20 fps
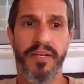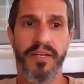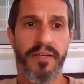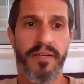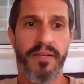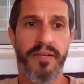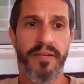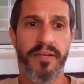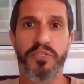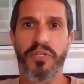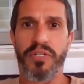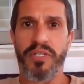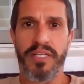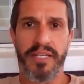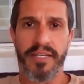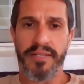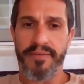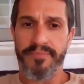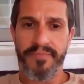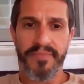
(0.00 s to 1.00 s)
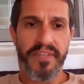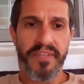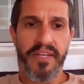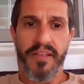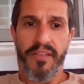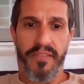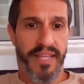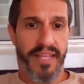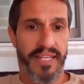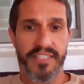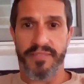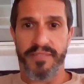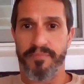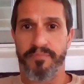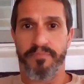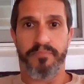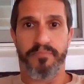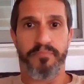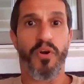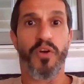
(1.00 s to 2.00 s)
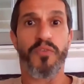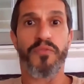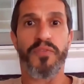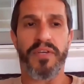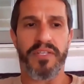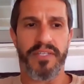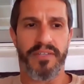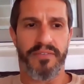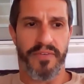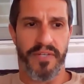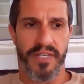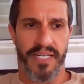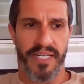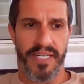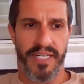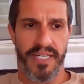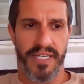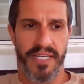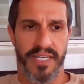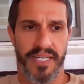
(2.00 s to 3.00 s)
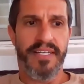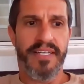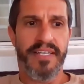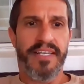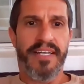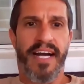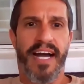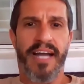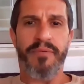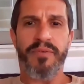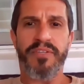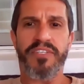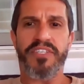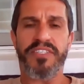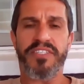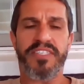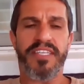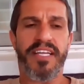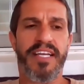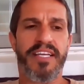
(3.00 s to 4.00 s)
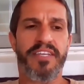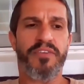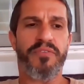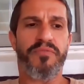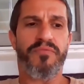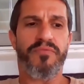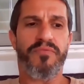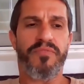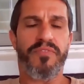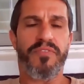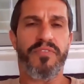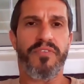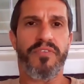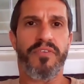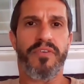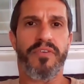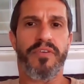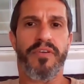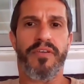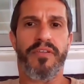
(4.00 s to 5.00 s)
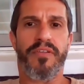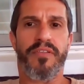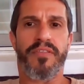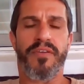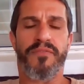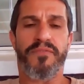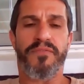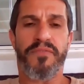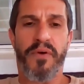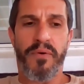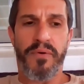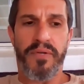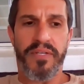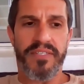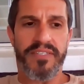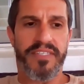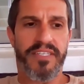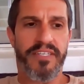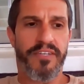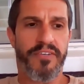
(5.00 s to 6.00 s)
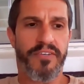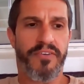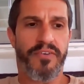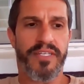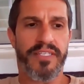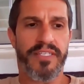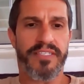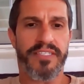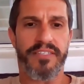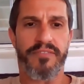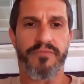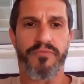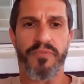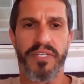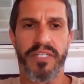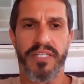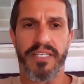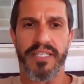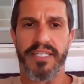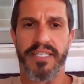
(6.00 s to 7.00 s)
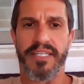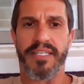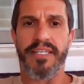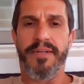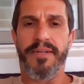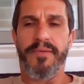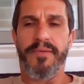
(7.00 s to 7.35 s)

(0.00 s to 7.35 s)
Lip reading: mutually. That's perfectly fine. I would just say the focus here, Chris, it really,